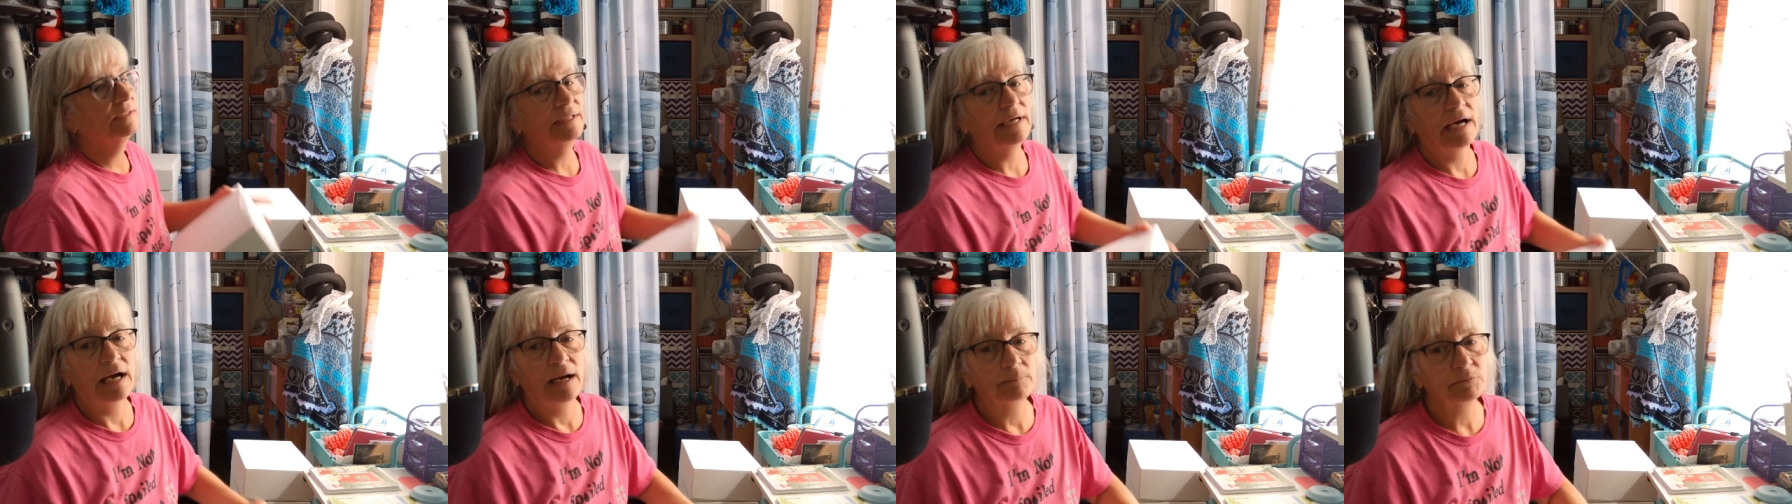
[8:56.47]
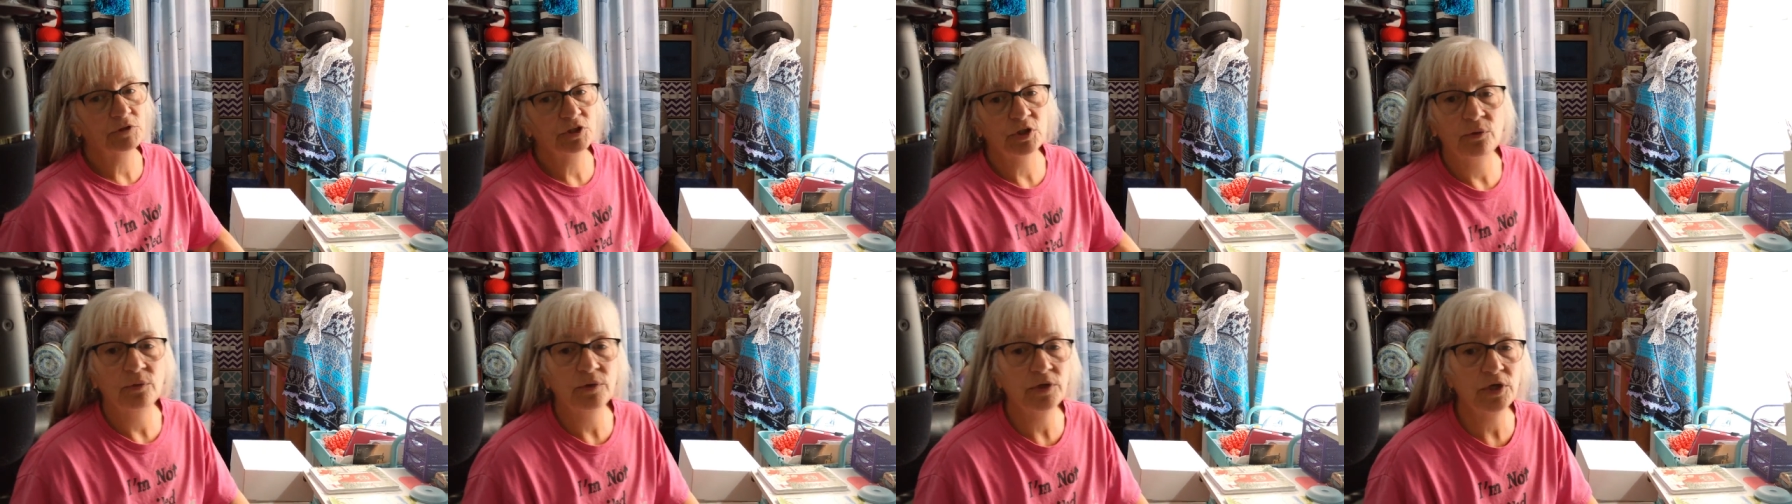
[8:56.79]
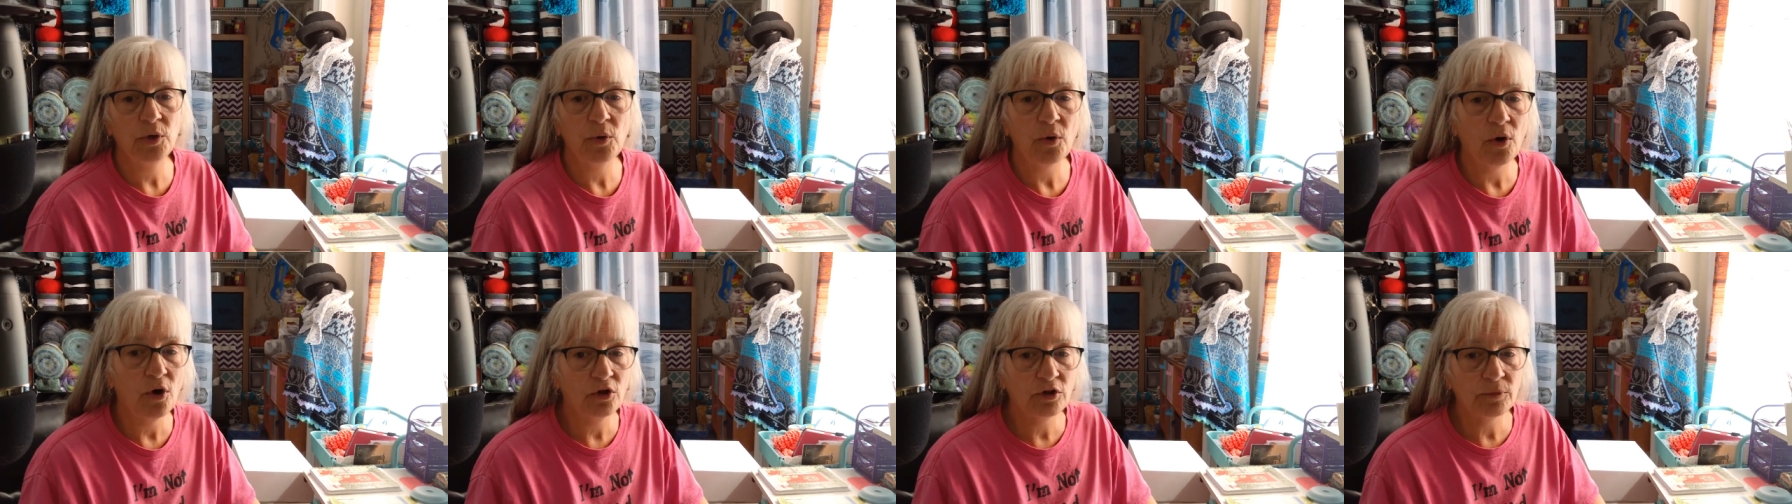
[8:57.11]
Now, I'm showing
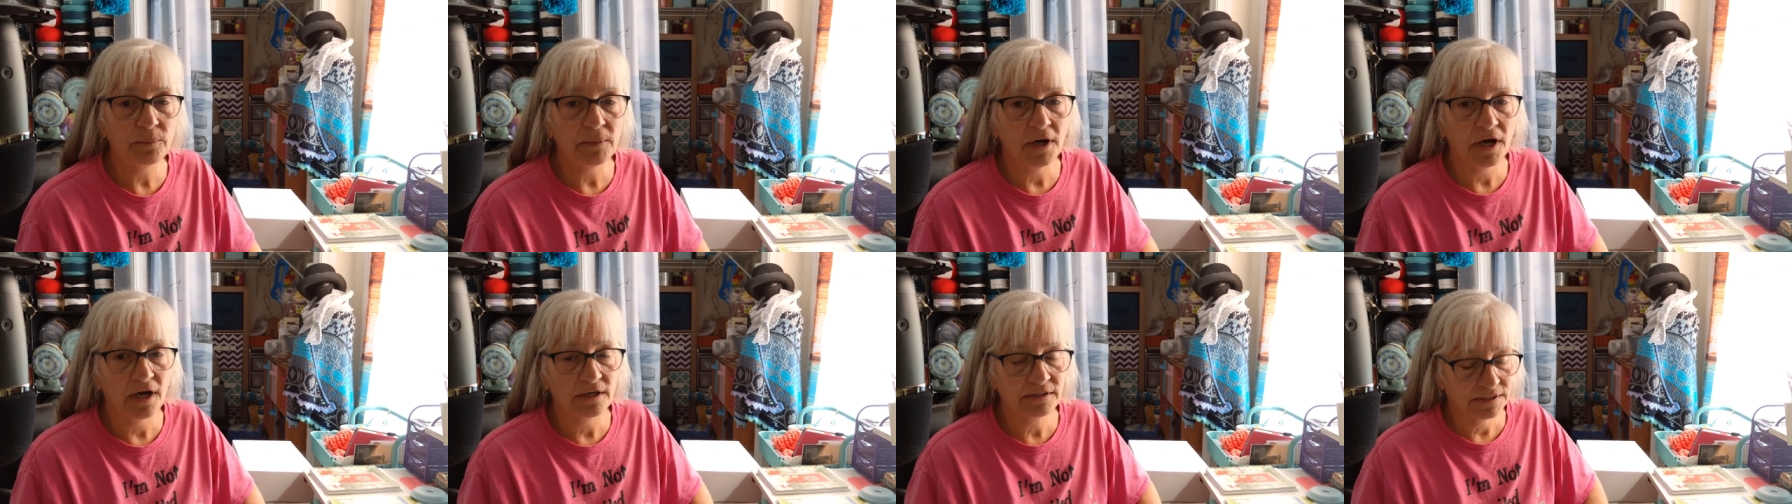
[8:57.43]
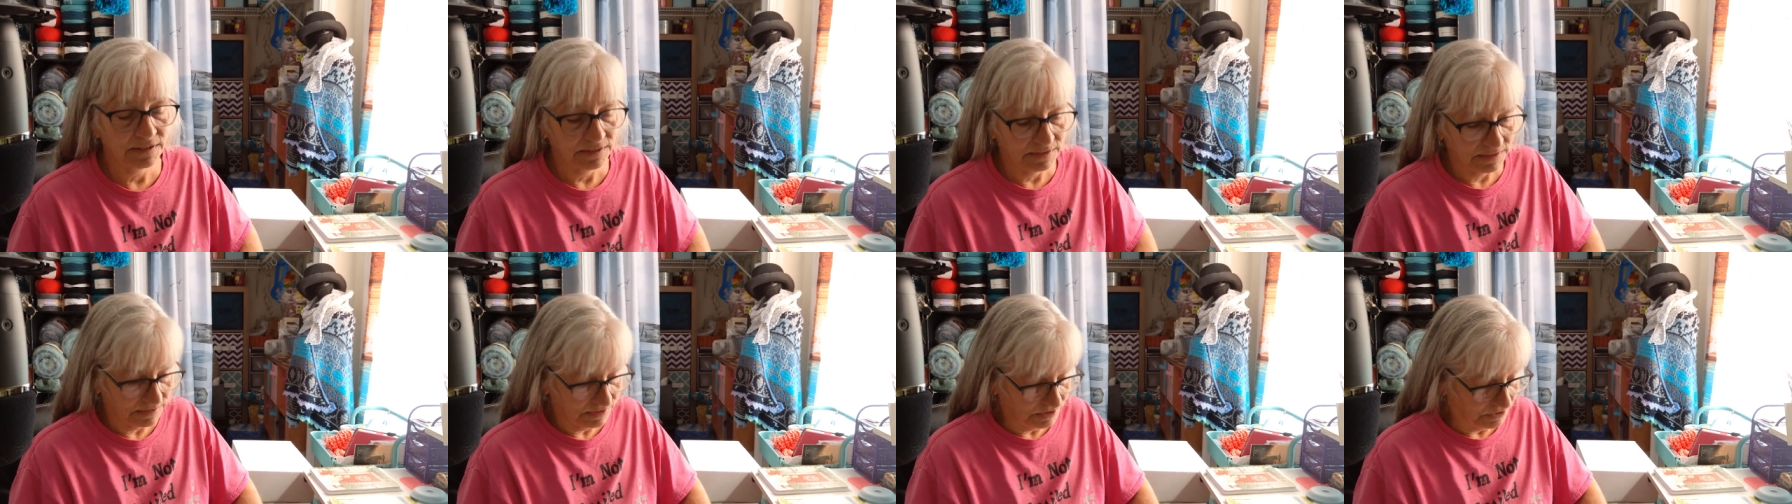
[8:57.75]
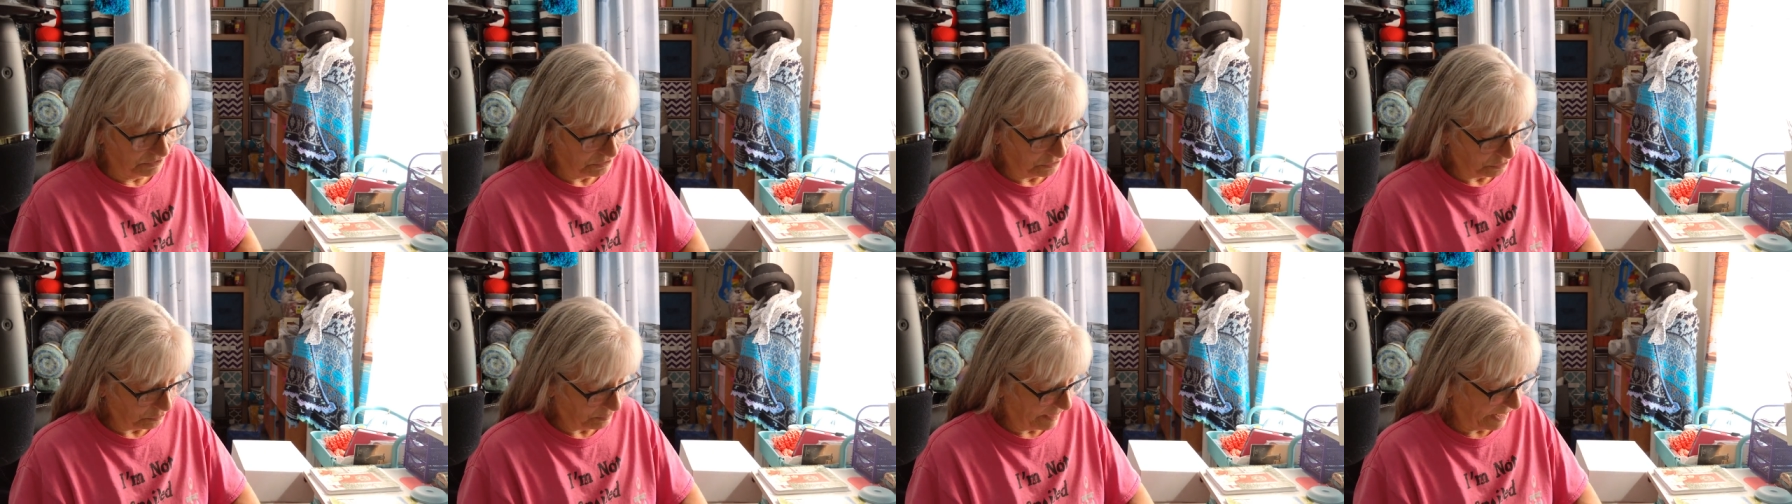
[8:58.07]
you all the boxes.
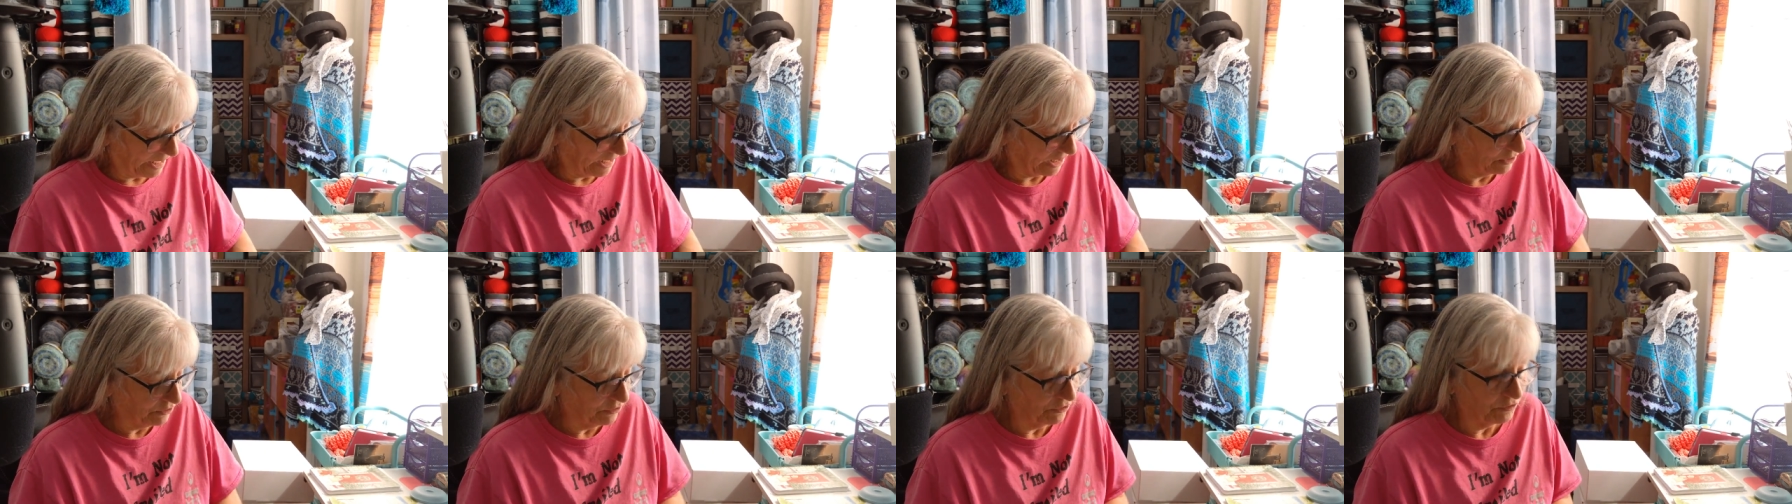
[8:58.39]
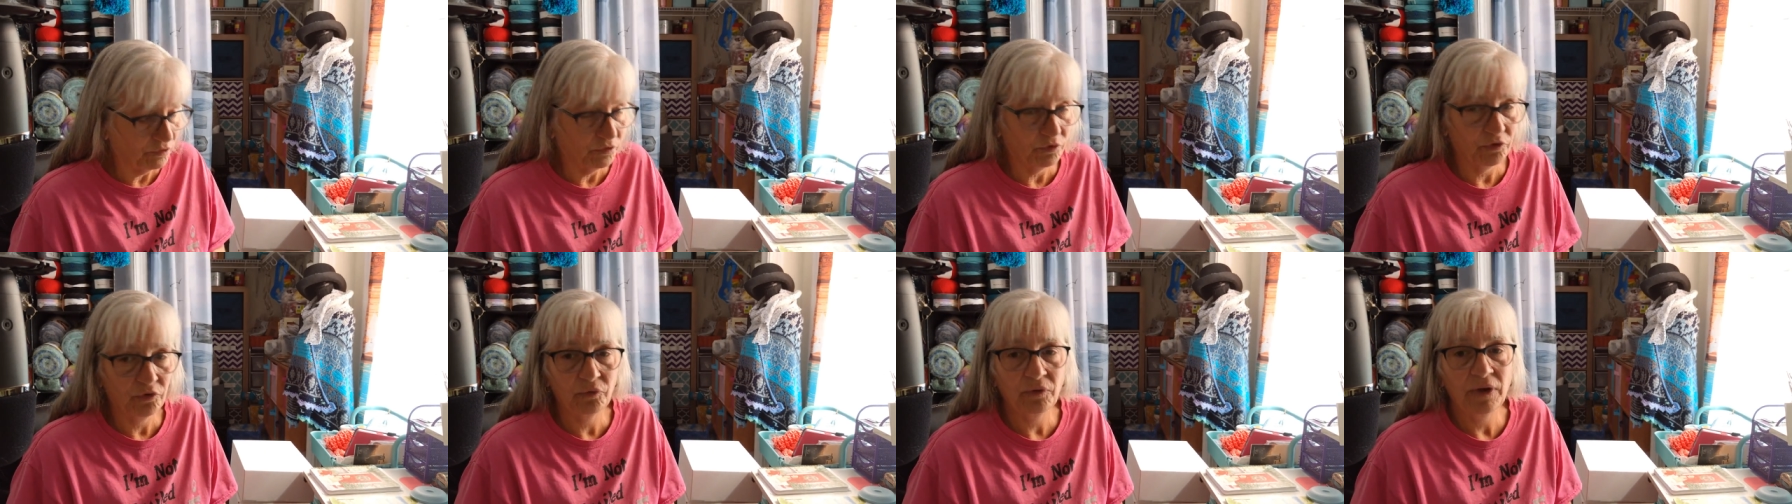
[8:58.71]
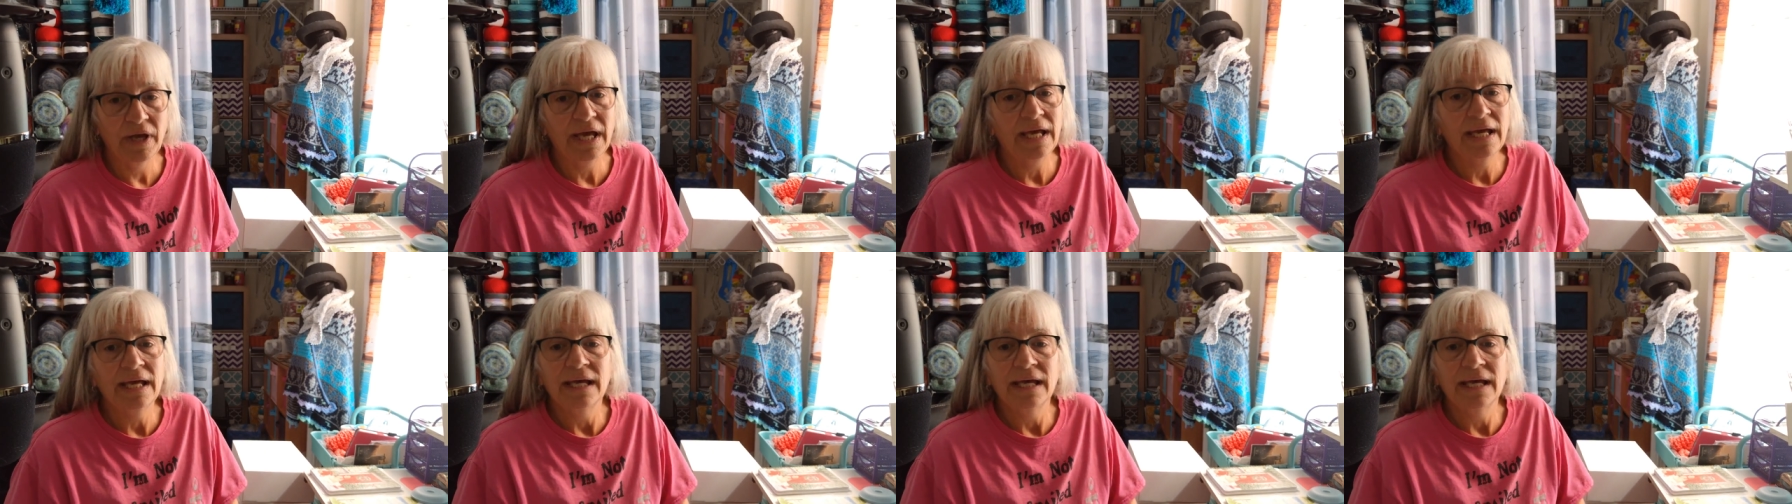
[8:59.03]
You can go back and look through.